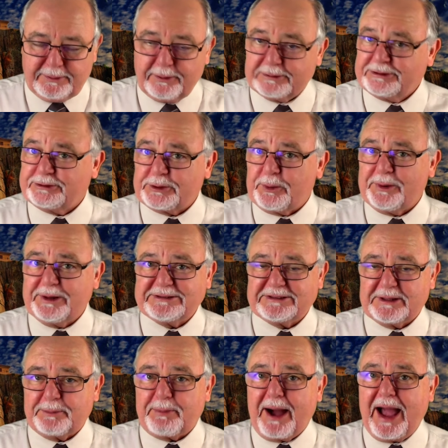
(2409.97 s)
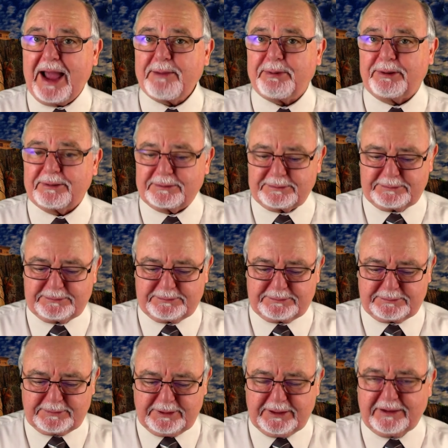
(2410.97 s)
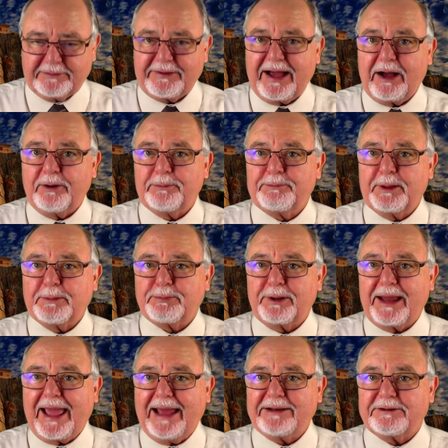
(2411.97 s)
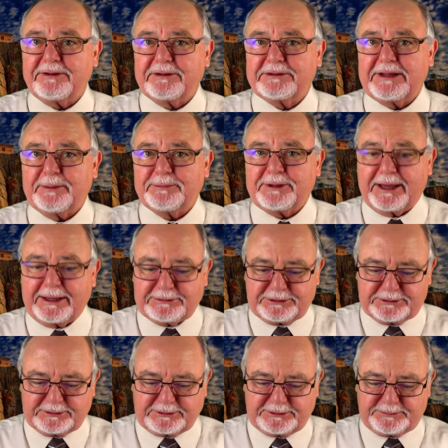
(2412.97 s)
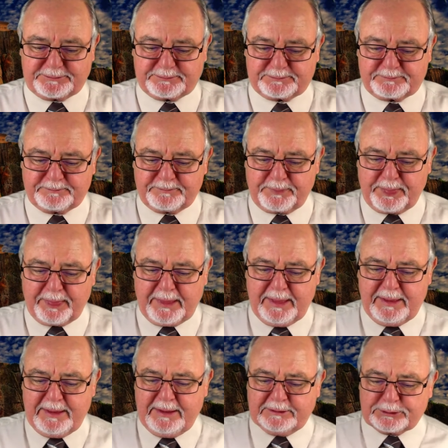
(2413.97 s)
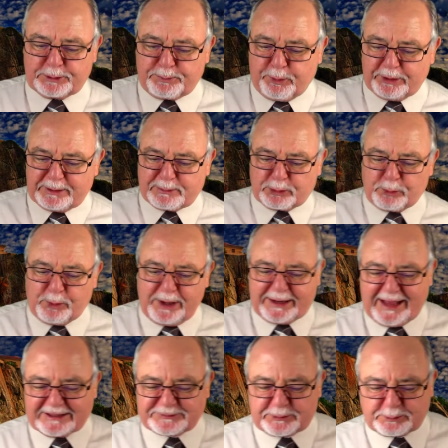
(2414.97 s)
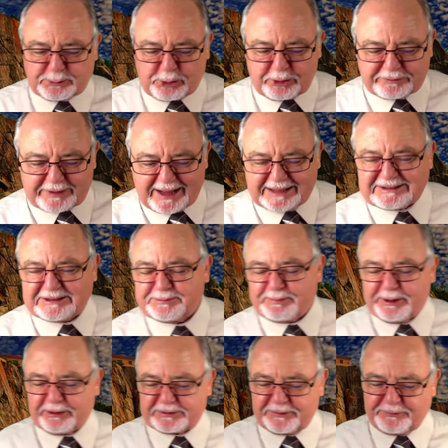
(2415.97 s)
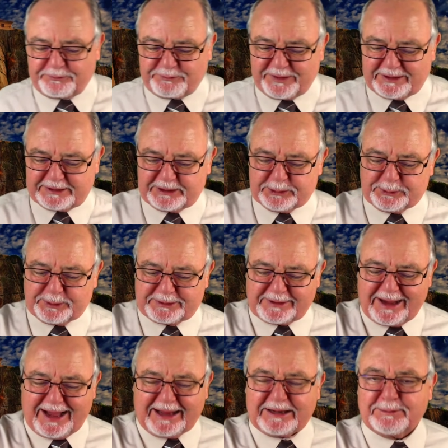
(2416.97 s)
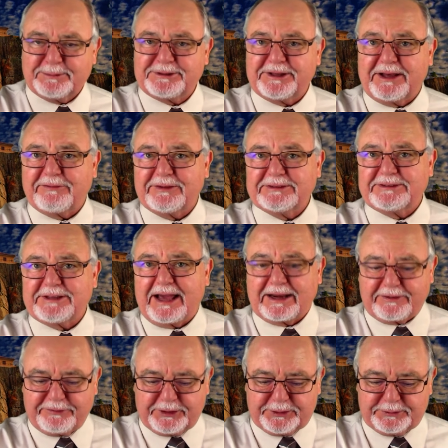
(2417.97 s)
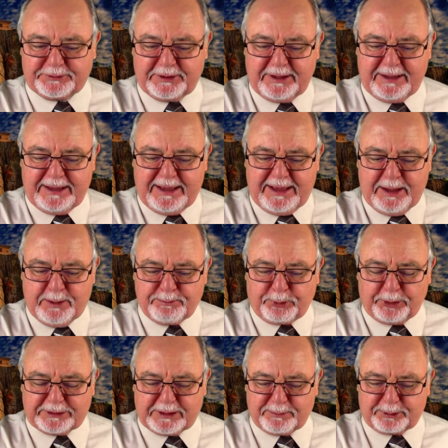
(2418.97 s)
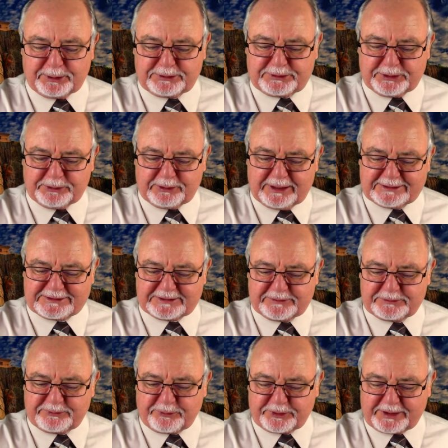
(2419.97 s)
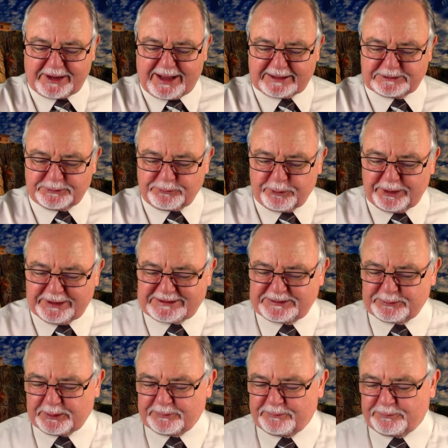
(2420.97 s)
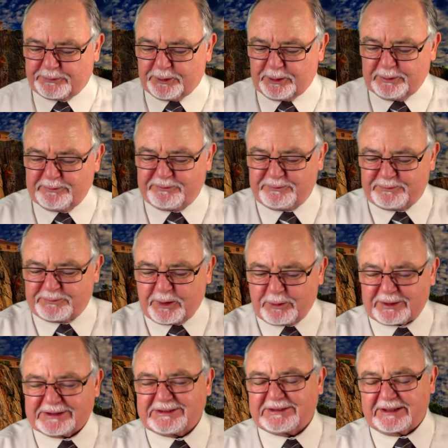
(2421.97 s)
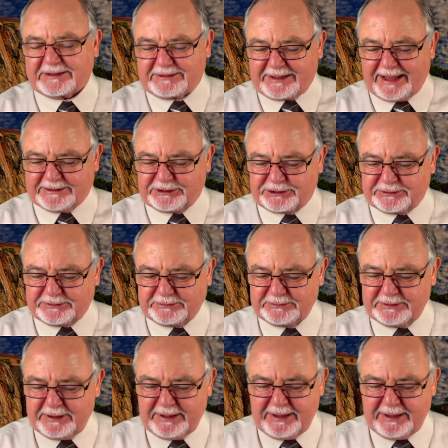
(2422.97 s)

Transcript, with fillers: Or stories in the Bible of how people handled temptations. So point number one, ask for more of God's Spirit to fill you with God himself inside of you. Point number two, listen for God's voice with full focused attention,